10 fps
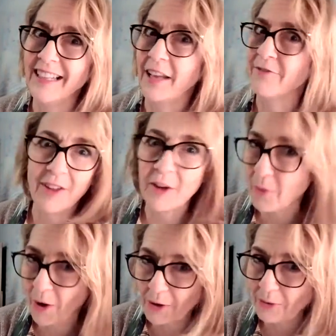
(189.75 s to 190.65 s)
That
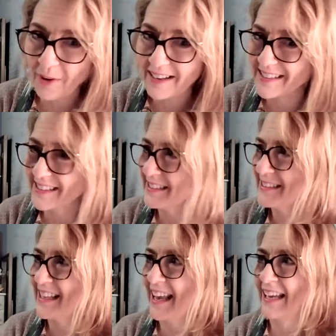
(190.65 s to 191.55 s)
floodwater
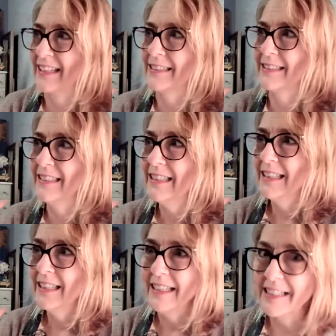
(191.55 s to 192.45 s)
rises and
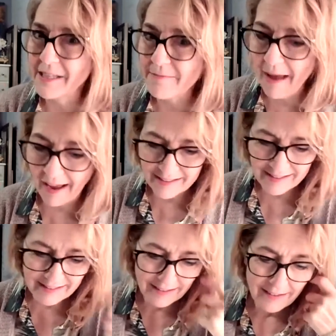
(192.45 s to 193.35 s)
it's a
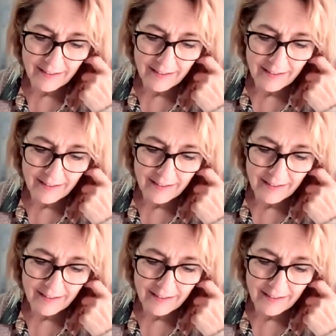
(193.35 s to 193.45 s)
mess.